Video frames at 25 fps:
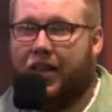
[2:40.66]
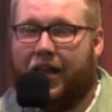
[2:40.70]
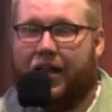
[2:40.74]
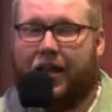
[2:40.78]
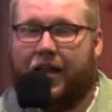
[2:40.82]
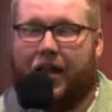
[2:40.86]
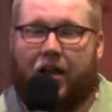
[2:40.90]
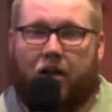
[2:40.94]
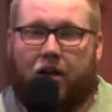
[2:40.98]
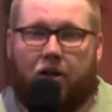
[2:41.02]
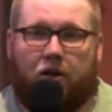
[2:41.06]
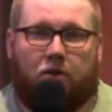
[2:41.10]

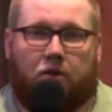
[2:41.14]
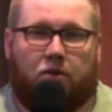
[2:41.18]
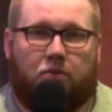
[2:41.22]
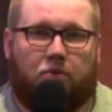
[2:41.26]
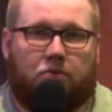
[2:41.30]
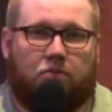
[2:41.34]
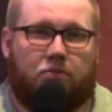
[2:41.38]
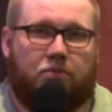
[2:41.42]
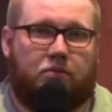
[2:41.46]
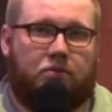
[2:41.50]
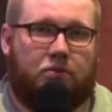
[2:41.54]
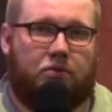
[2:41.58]
And I got
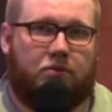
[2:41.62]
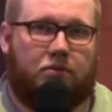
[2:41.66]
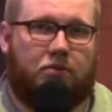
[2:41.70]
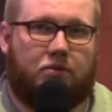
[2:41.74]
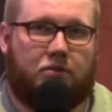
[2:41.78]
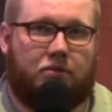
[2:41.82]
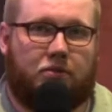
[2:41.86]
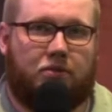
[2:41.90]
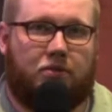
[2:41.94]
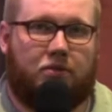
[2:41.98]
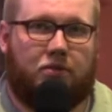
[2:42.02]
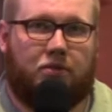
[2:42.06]
home
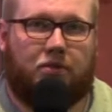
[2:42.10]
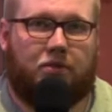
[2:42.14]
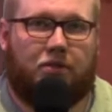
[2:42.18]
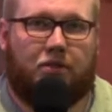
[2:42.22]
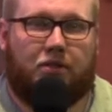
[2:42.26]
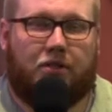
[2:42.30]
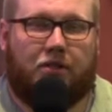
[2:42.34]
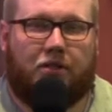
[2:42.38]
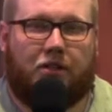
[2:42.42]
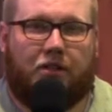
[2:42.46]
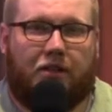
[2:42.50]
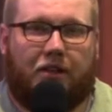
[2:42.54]

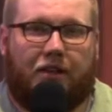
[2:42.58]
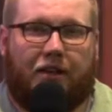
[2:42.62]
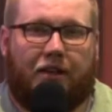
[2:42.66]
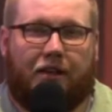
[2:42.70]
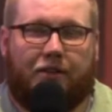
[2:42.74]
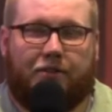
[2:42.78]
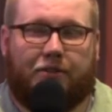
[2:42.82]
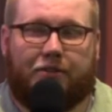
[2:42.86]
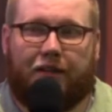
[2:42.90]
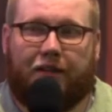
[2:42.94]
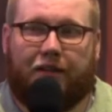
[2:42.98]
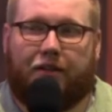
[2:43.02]

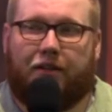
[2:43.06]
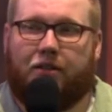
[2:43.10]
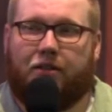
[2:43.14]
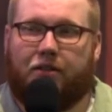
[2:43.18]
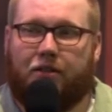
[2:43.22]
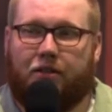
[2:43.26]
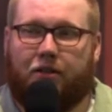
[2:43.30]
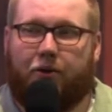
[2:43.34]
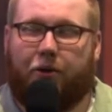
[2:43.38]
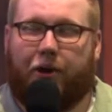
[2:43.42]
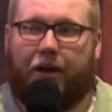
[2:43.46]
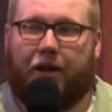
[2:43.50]
and I was like,
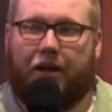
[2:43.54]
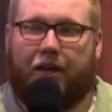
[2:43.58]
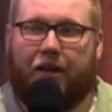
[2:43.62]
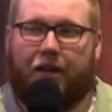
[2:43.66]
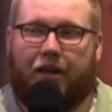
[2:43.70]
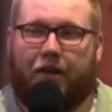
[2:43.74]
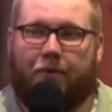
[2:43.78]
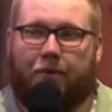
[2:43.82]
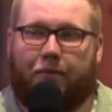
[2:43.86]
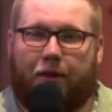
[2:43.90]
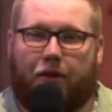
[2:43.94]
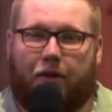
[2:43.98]
I read
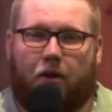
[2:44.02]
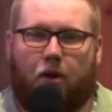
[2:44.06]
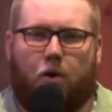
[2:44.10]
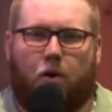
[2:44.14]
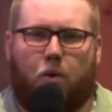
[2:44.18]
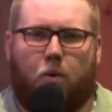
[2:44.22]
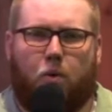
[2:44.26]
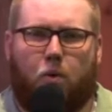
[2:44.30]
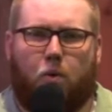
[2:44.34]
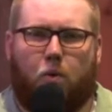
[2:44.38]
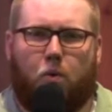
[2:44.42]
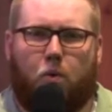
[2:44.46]
it again. I'm like,
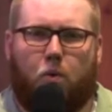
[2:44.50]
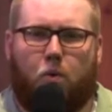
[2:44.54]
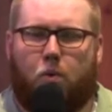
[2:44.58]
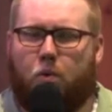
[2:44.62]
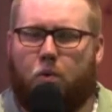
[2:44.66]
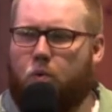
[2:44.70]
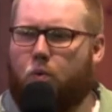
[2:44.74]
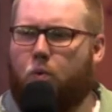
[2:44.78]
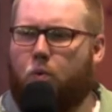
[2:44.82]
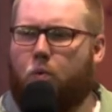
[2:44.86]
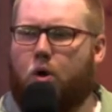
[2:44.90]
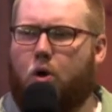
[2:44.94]
oh,
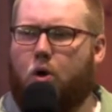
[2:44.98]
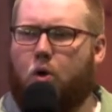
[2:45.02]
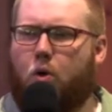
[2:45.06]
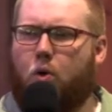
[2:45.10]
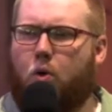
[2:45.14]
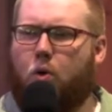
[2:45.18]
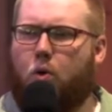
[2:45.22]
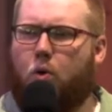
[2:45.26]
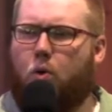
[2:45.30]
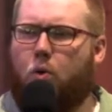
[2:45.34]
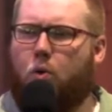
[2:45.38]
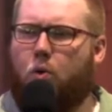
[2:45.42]

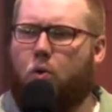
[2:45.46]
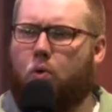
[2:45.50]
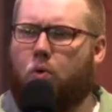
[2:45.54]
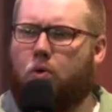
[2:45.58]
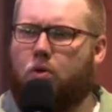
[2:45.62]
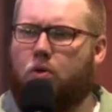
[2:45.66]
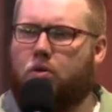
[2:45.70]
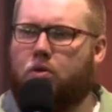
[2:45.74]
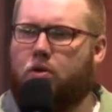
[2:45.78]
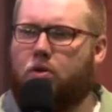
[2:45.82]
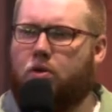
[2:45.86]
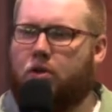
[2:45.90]

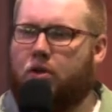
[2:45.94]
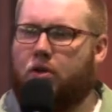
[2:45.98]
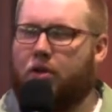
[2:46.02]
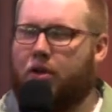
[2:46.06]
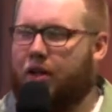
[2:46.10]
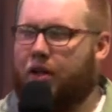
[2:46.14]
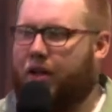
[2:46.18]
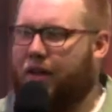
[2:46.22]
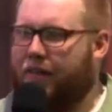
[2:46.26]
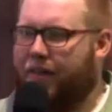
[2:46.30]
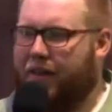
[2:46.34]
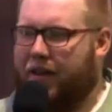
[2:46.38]
whoa.
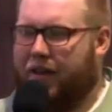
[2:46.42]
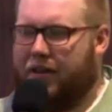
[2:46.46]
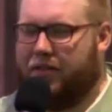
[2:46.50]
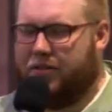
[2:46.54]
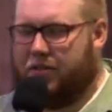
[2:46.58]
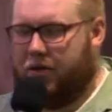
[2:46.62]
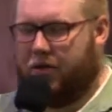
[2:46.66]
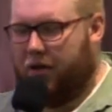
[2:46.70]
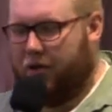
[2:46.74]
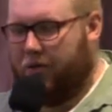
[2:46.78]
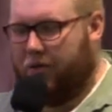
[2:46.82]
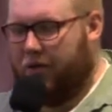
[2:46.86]
And then
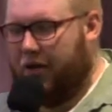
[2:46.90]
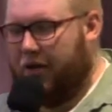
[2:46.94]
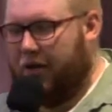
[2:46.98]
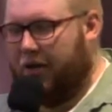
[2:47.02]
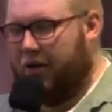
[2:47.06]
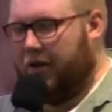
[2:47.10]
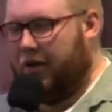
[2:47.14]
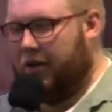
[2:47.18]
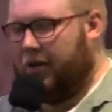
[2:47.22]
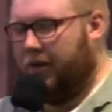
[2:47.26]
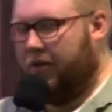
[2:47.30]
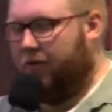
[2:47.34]
I started
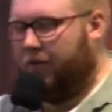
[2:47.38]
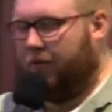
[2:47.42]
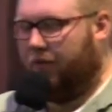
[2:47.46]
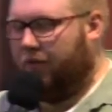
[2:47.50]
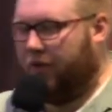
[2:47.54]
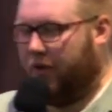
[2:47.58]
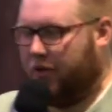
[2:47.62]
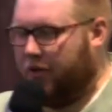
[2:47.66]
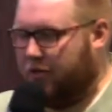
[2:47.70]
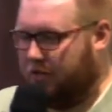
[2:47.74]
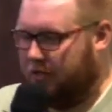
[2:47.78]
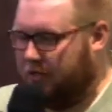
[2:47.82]
reading in
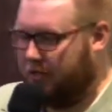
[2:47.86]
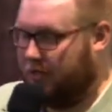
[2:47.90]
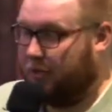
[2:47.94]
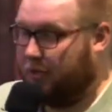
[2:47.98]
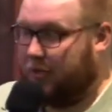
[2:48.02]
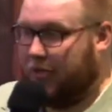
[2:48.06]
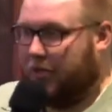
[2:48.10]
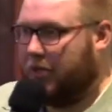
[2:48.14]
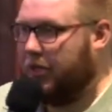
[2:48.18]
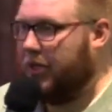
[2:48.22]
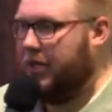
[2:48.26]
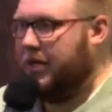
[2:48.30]
different
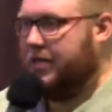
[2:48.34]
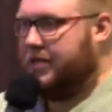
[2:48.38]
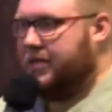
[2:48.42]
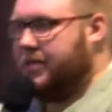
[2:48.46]
versions. I was like,